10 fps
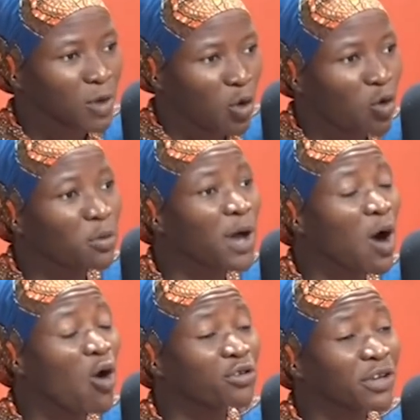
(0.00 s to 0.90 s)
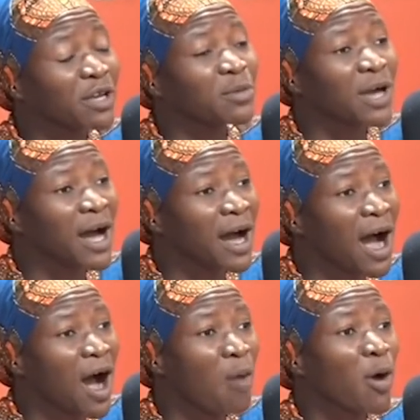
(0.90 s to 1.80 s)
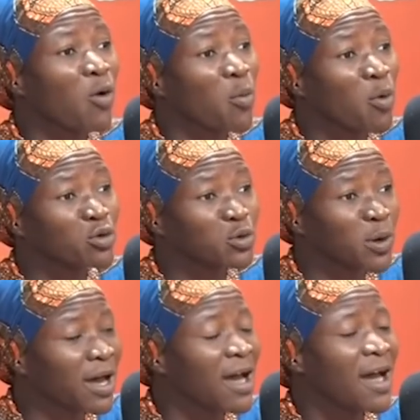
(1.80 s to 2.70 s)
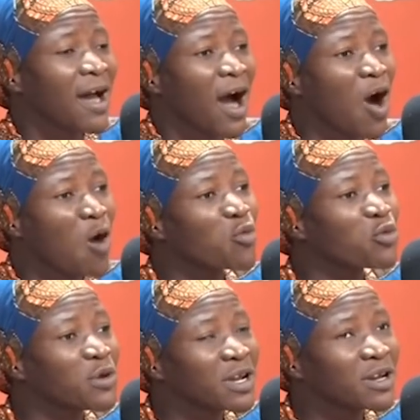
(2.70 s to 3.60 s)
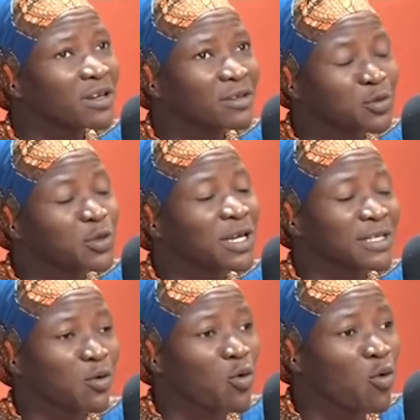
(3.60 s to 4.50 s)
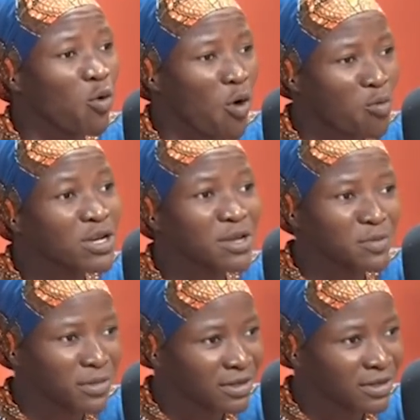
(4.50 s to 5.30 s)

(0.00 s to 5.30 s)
o bi bia o she bia a o mako pokeswear a o mu wie 2 years ago o mu ni me